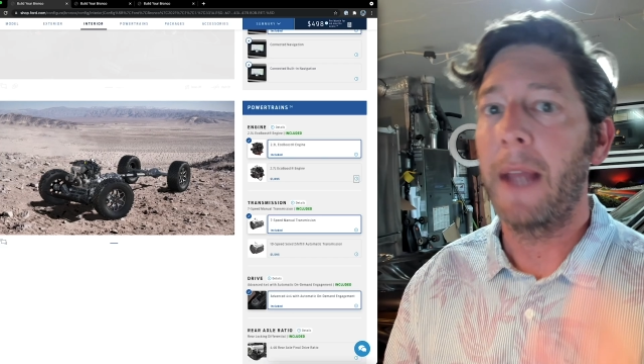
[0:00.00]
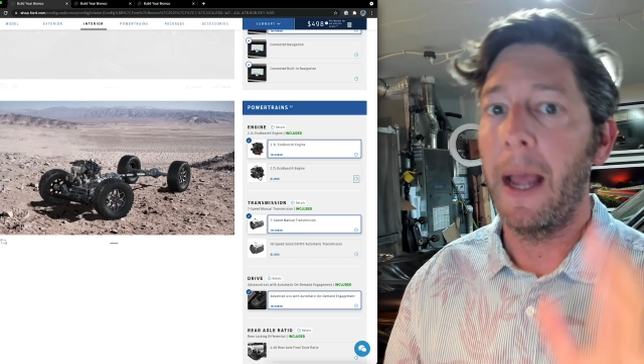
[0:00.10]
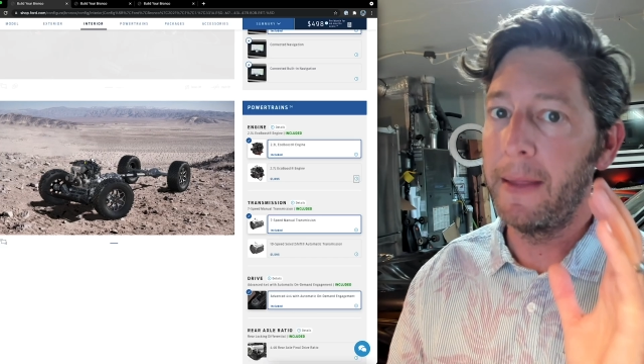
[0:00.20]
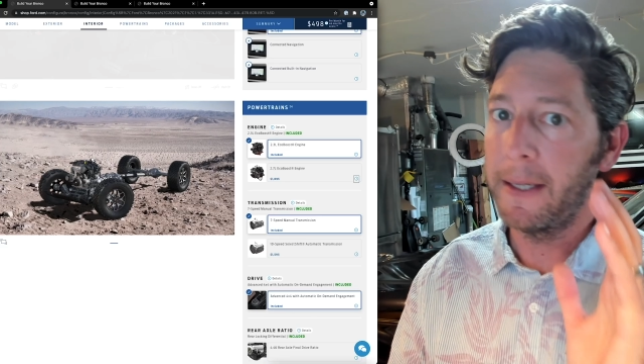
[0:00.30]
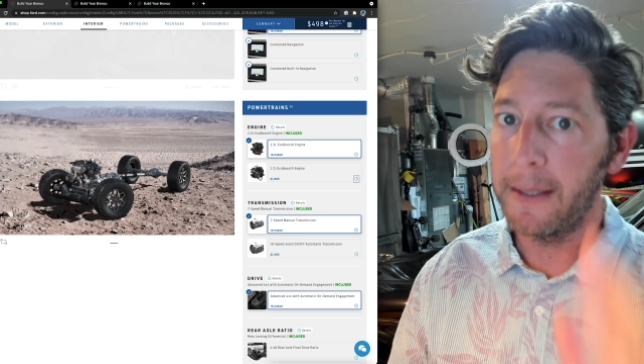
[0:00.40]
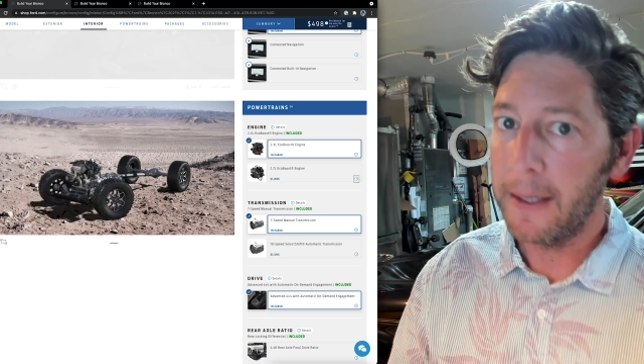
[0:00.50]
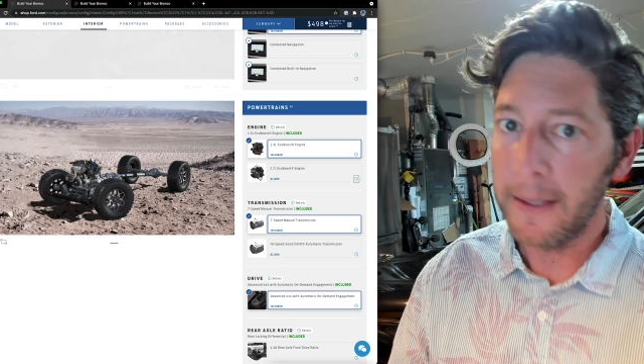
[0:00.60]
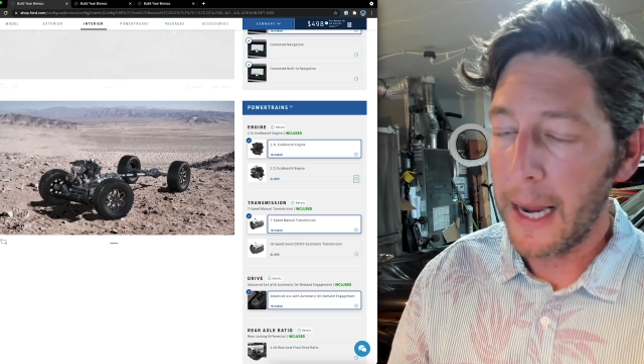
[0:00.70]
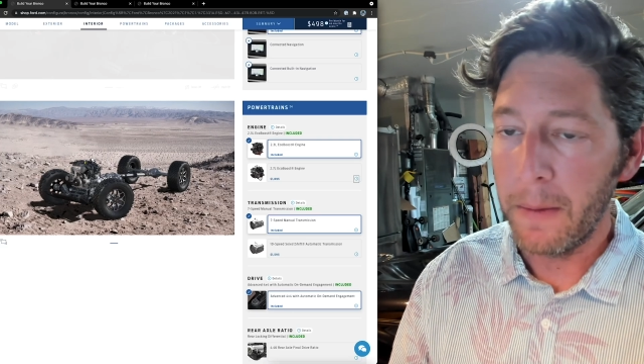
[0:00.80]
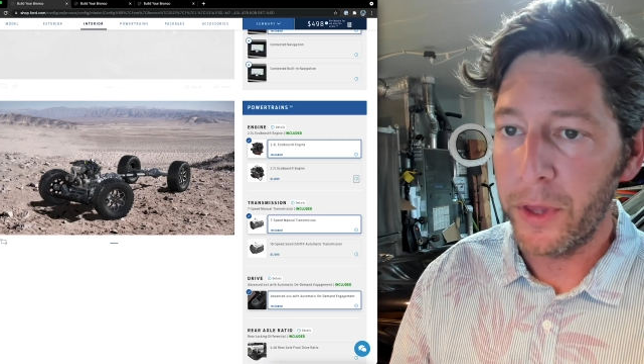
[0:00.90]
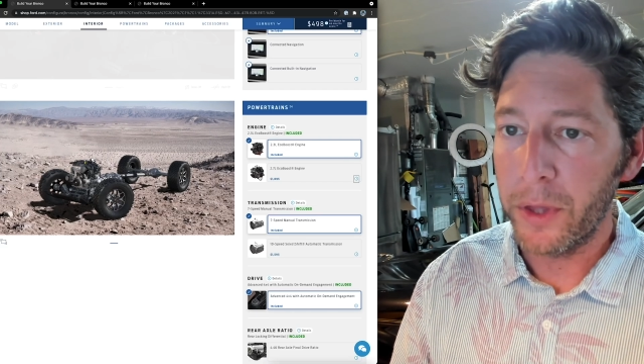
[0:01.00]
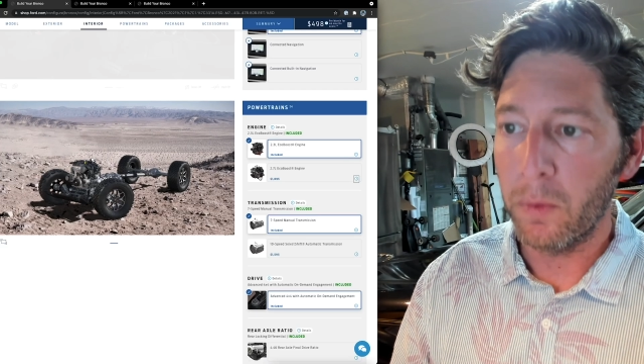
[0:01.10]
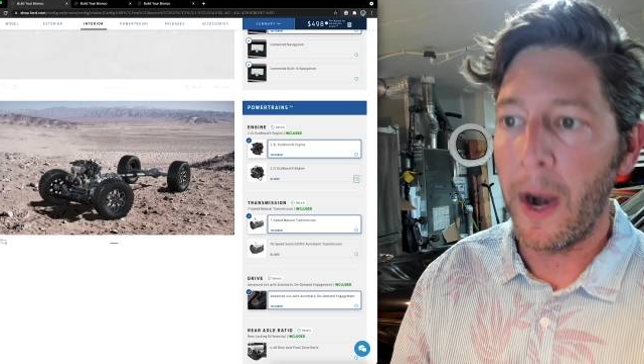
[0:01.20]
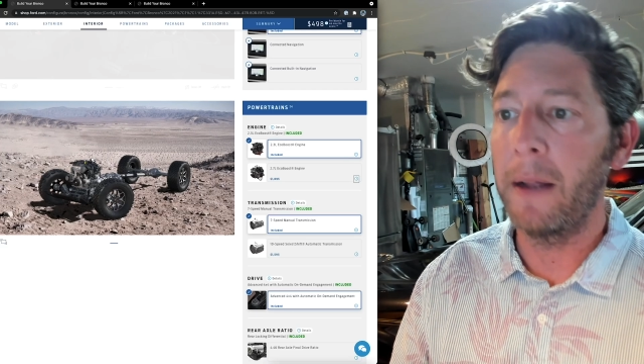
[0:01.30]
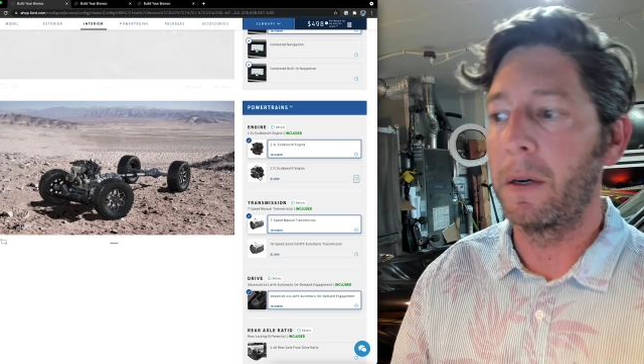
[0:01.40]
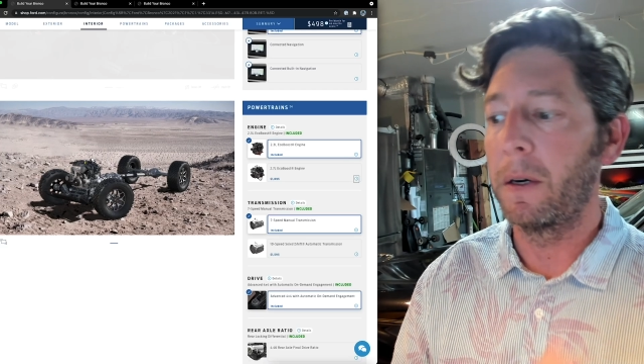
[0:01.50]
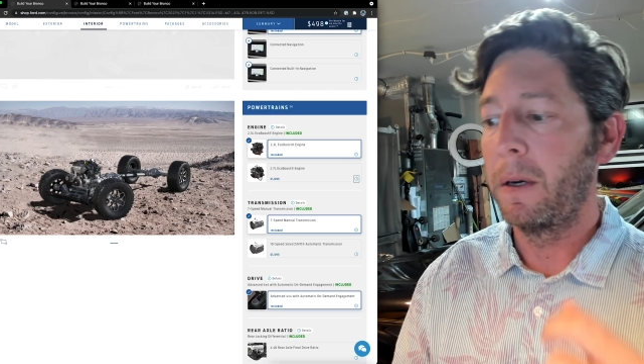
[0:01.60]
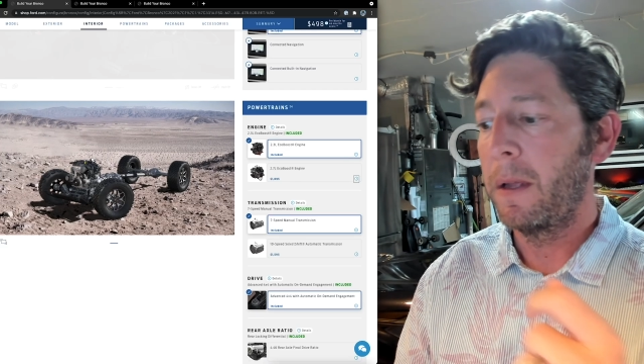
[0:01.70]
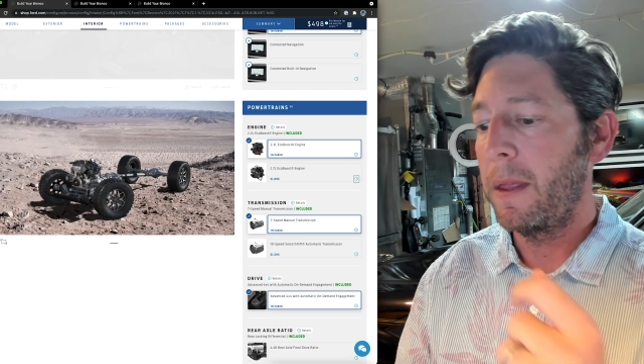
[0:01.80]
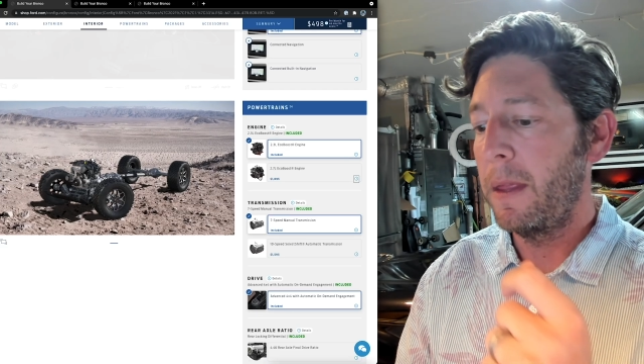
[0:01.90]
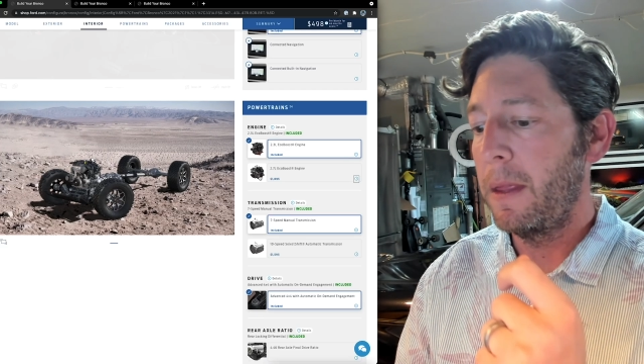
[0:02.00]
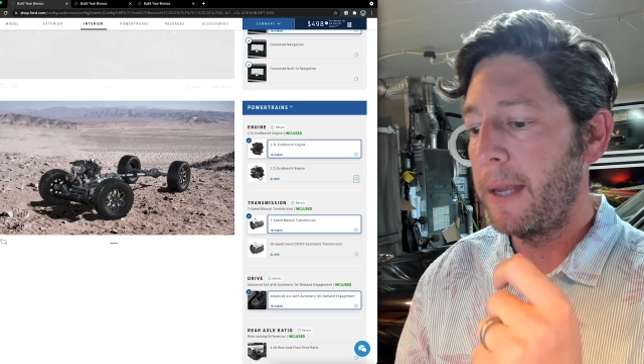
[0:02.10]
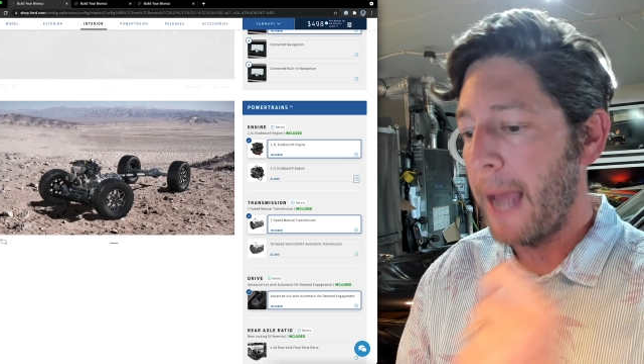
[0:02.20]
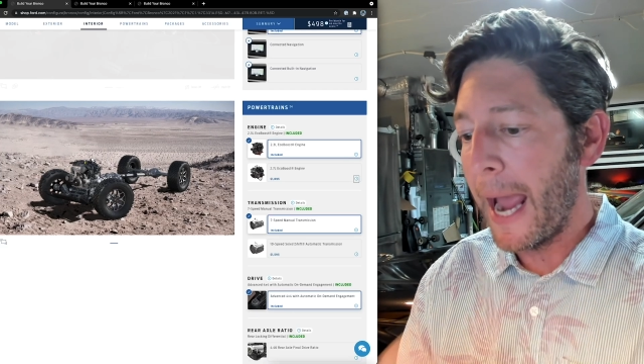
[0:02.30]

and this is the same with the Wrangler, the